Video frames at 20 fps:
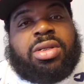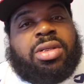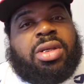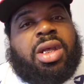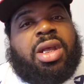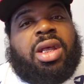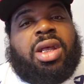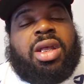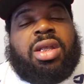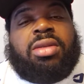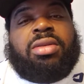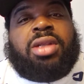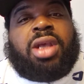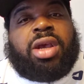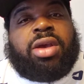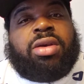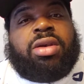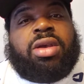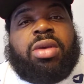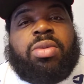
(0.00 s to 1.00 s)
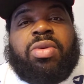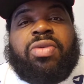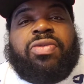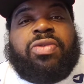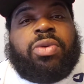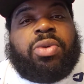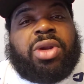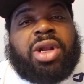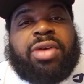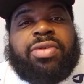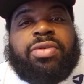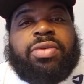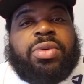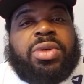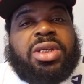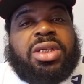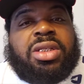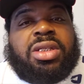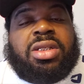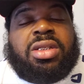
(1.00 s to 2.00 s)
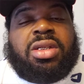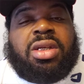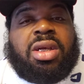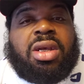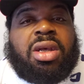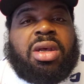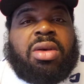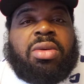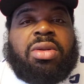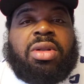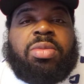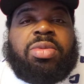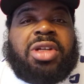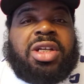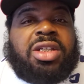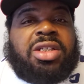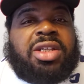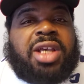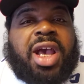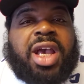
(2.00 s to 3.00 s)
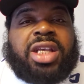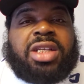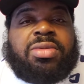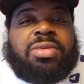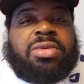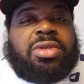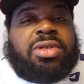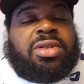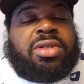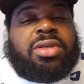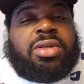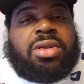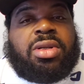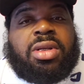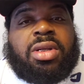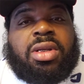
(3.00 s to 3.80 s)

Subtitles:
And Derrick Henry, for whatever reason, we play Jacksonville.